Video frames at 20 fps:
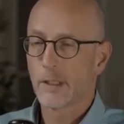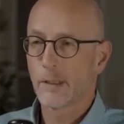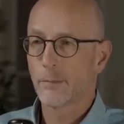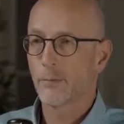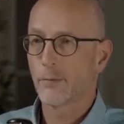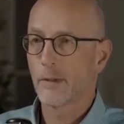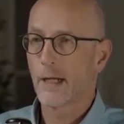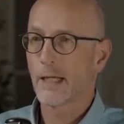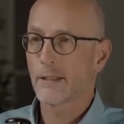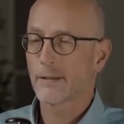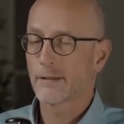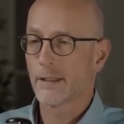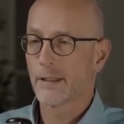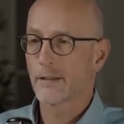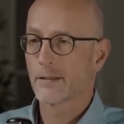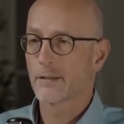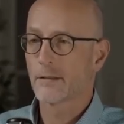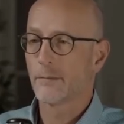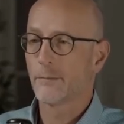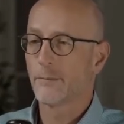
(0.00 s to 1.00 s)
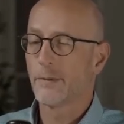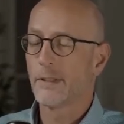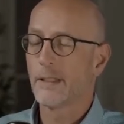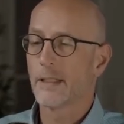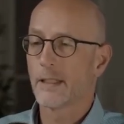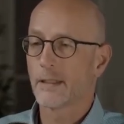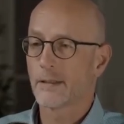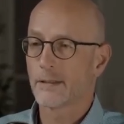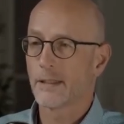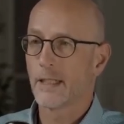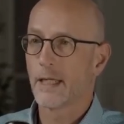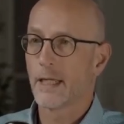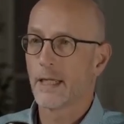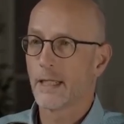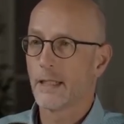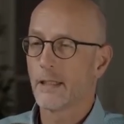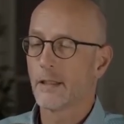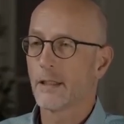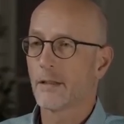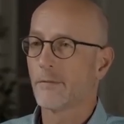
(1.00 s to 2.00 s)
processed
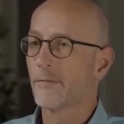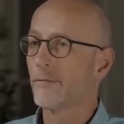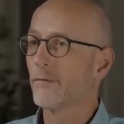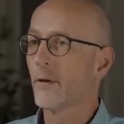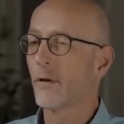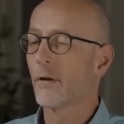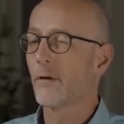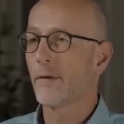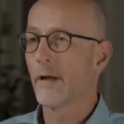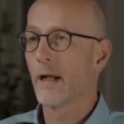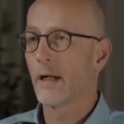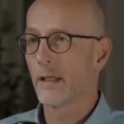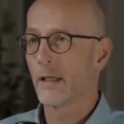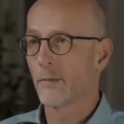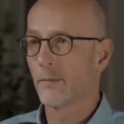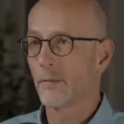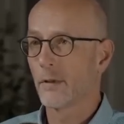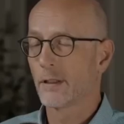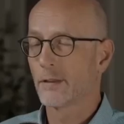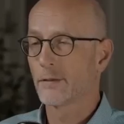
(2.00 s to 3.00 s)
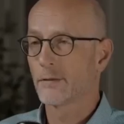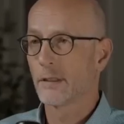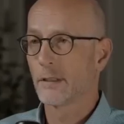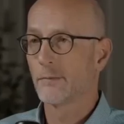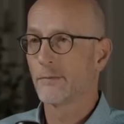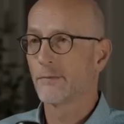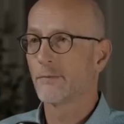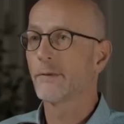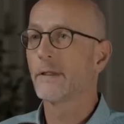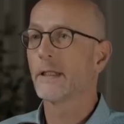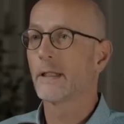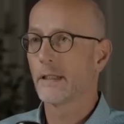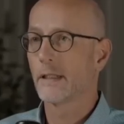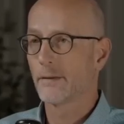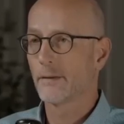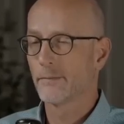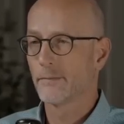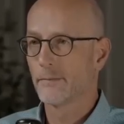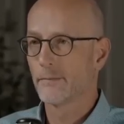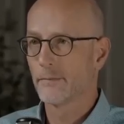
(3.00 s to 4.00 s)
PSA can float around in the bloodstream
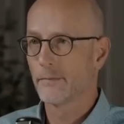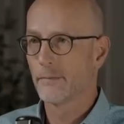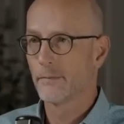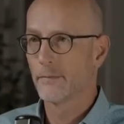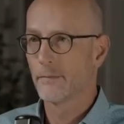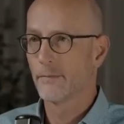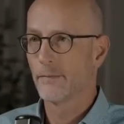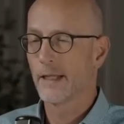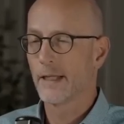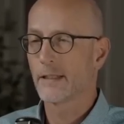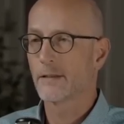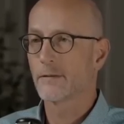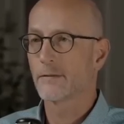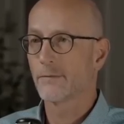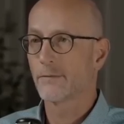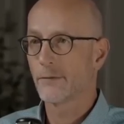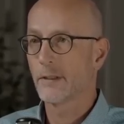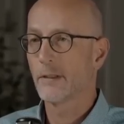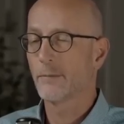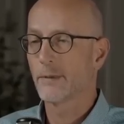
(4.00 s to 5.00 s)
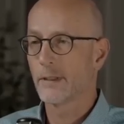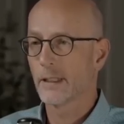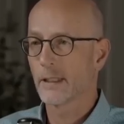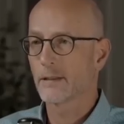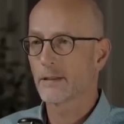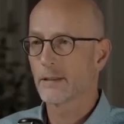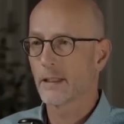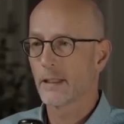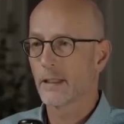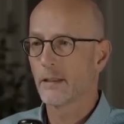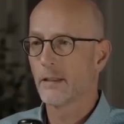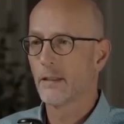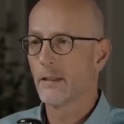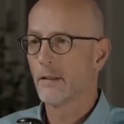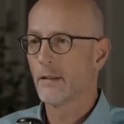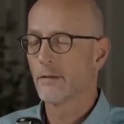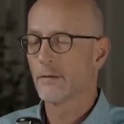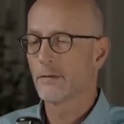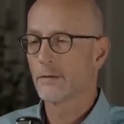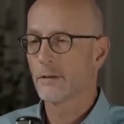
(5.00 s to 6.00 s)
freely. That's free PSA.
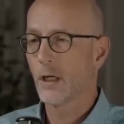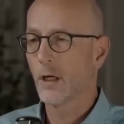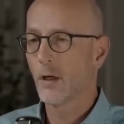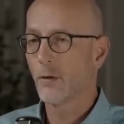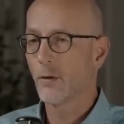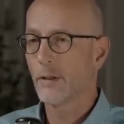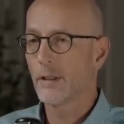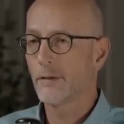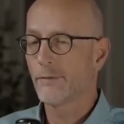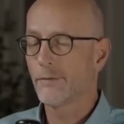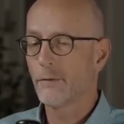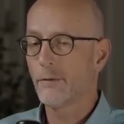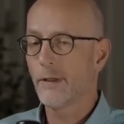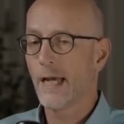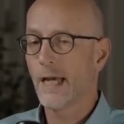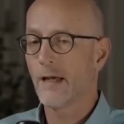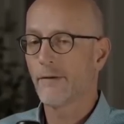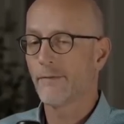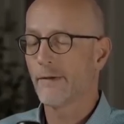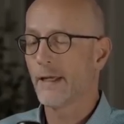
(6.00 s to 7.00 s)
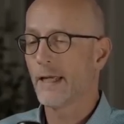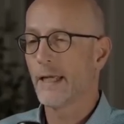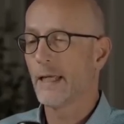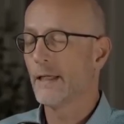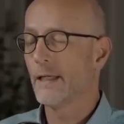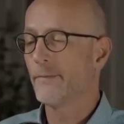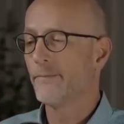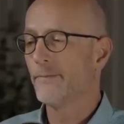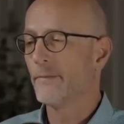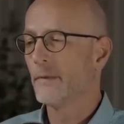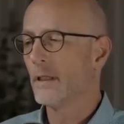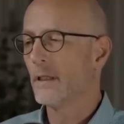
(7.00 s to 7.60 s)
So if you have a